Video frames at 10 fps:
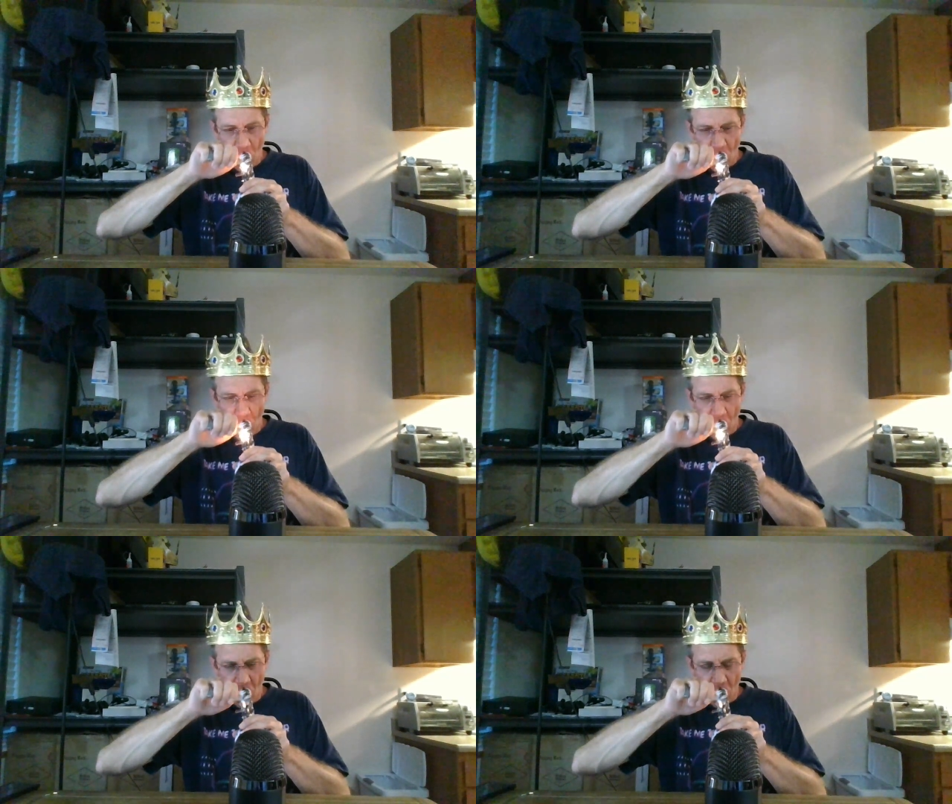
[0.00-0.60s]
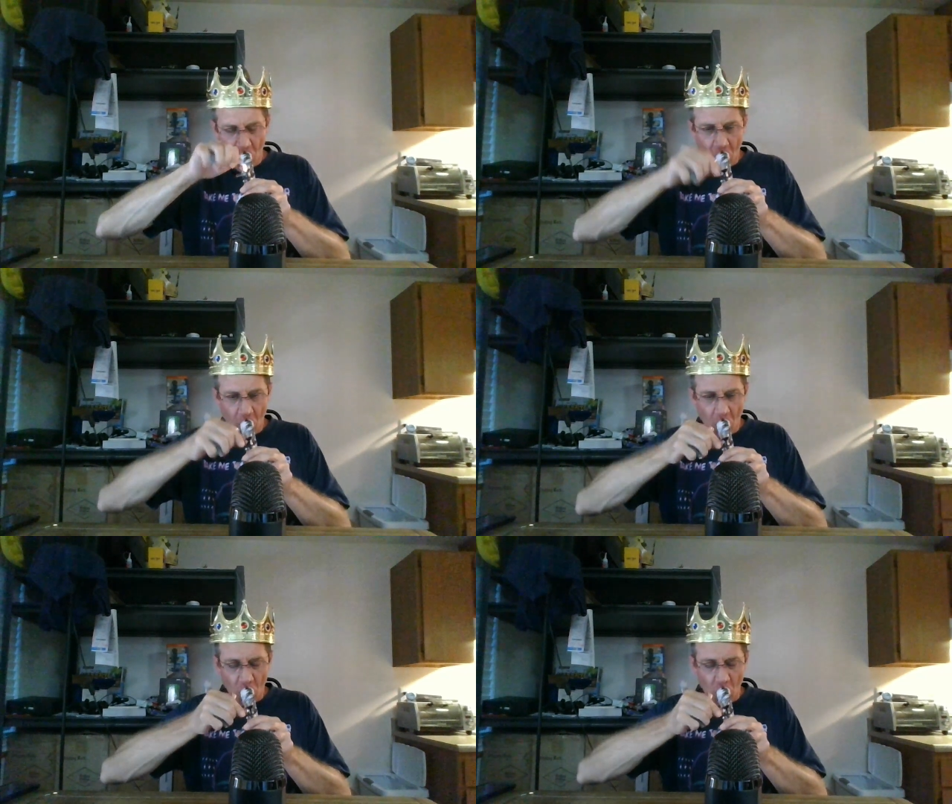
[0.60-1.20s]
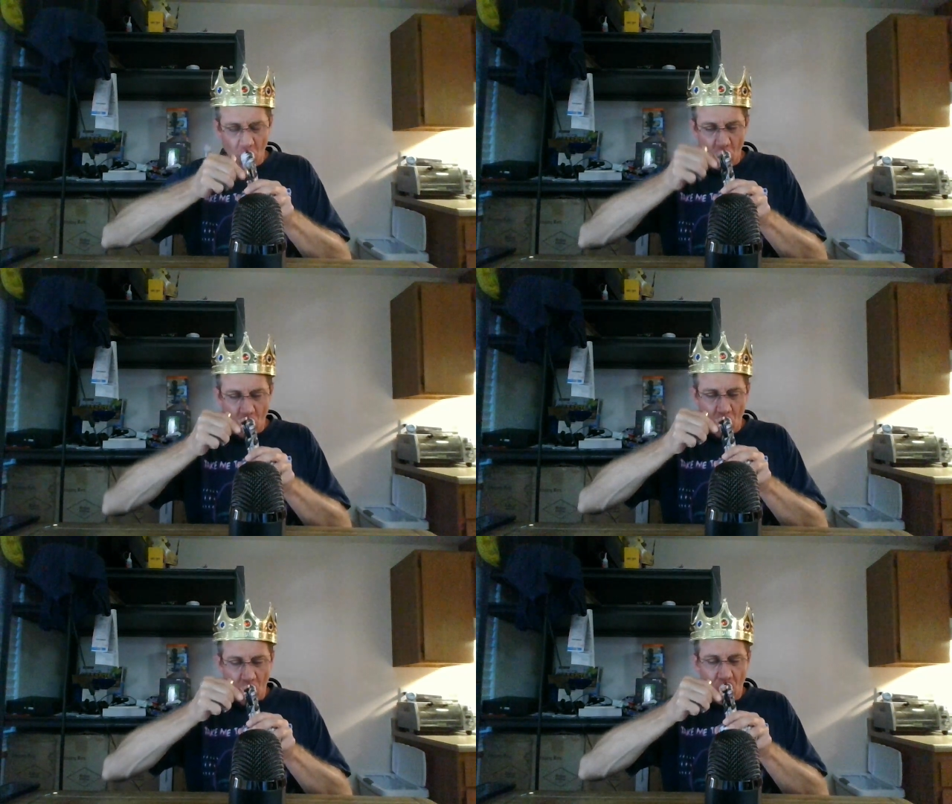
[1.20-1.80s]

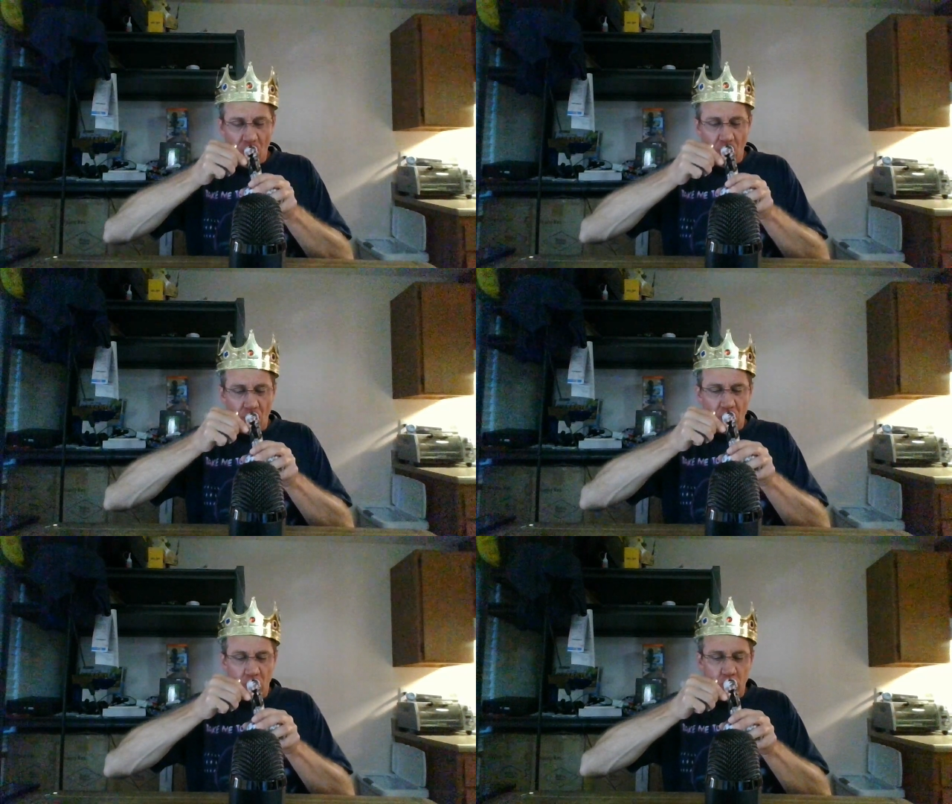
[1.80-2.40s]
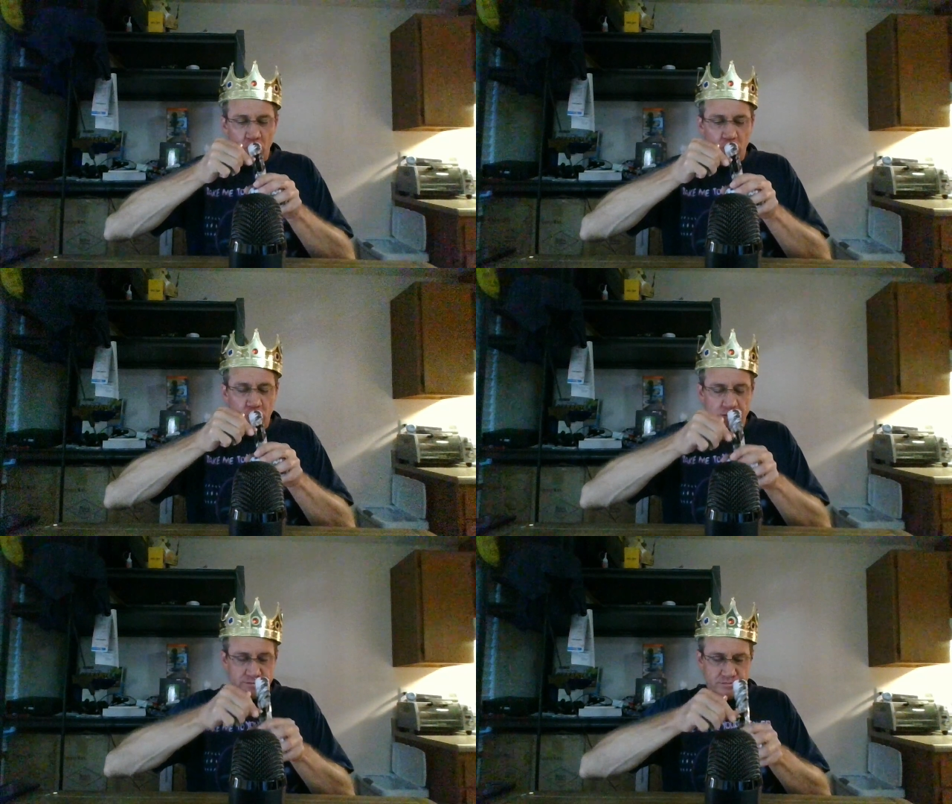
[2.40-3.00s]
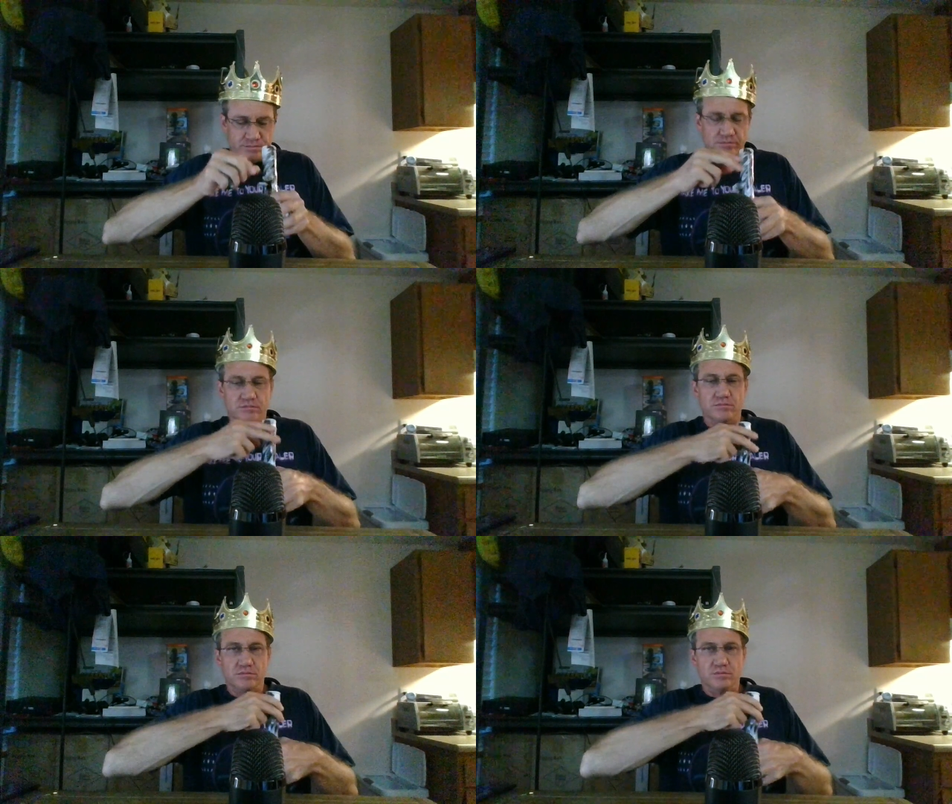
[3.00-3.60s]

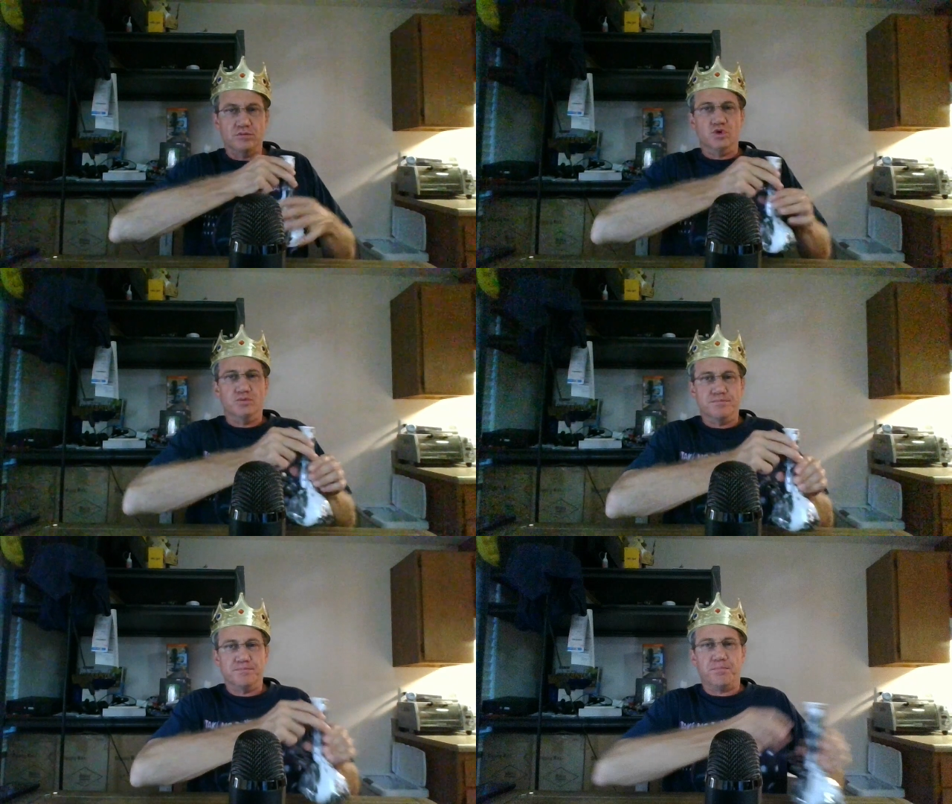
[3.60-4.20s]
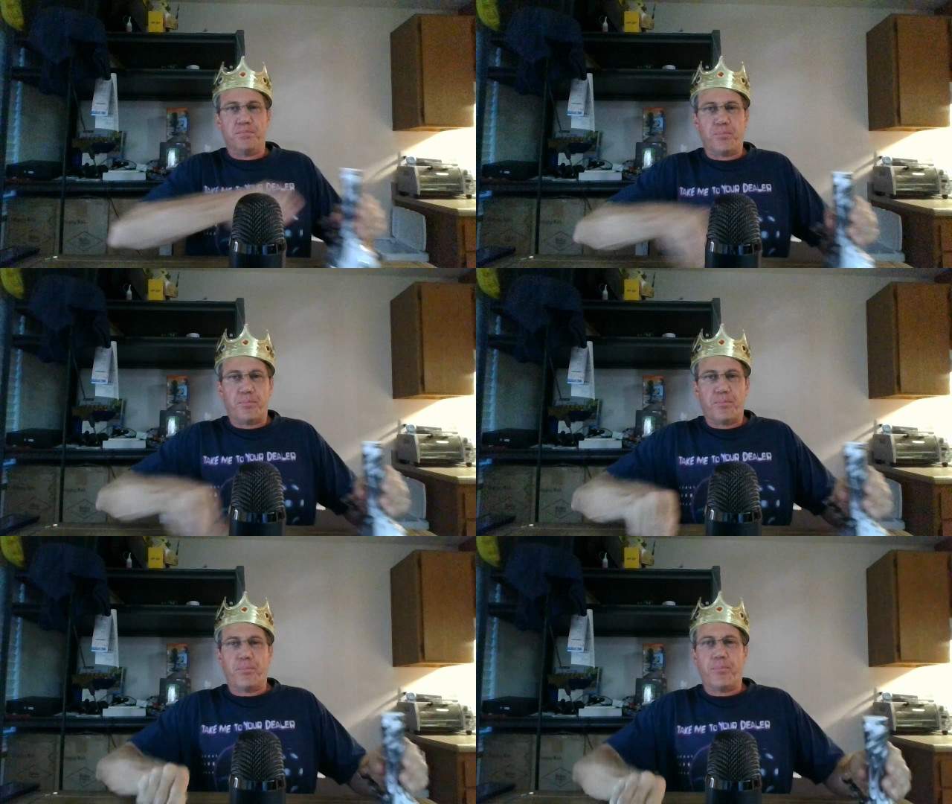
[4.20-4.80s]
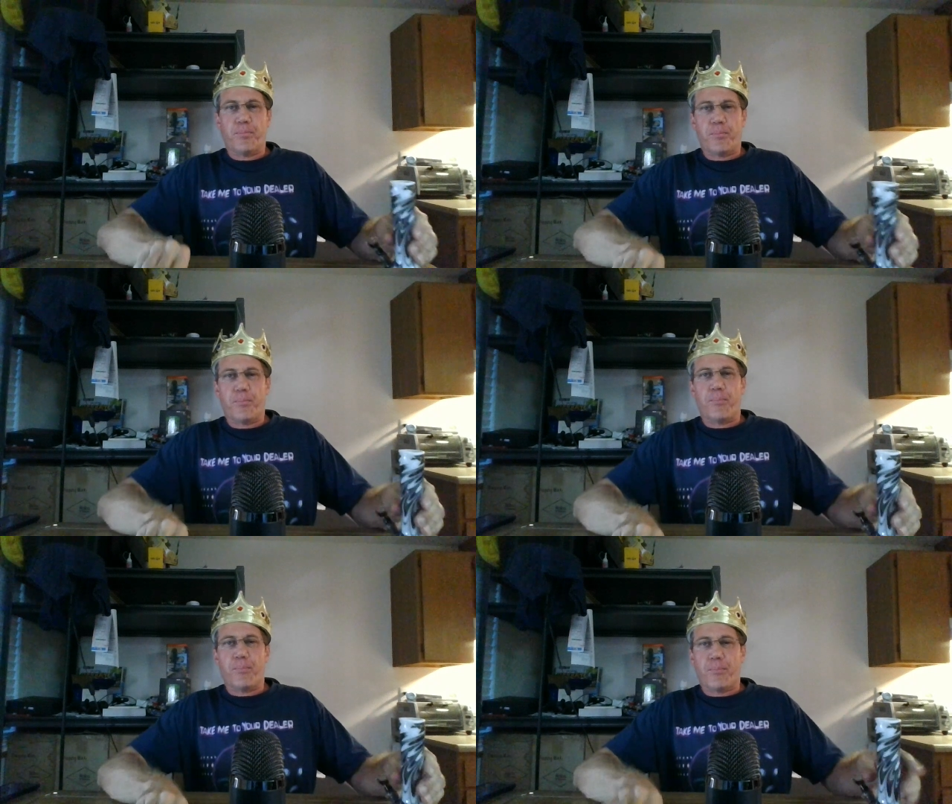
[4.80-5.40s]

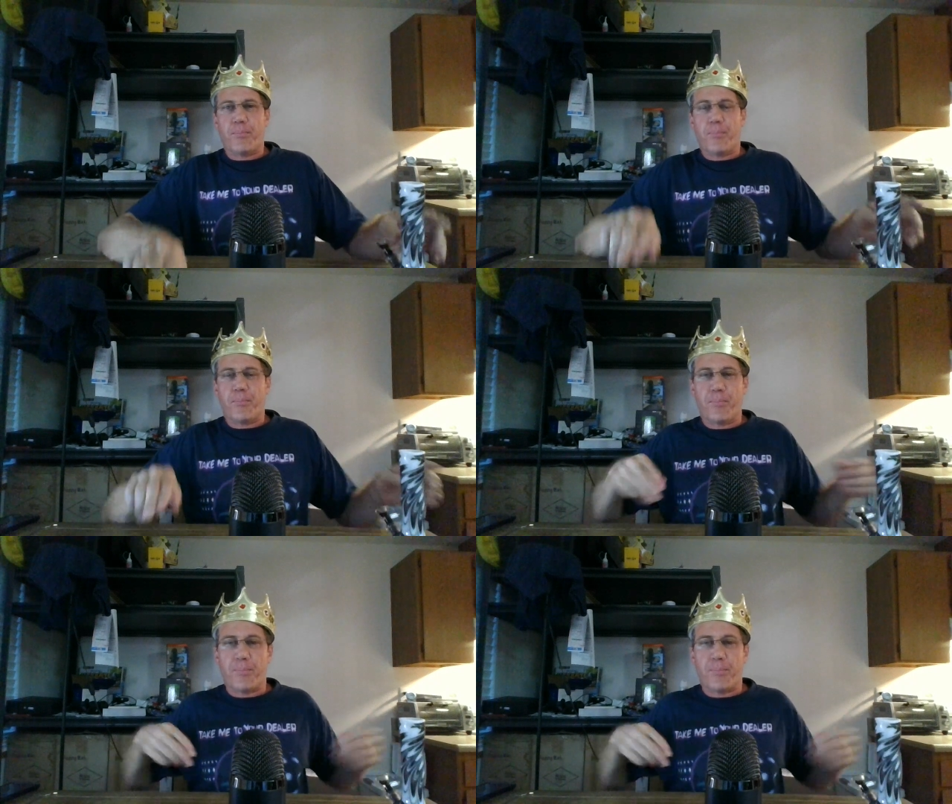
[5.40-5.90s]
[no speech]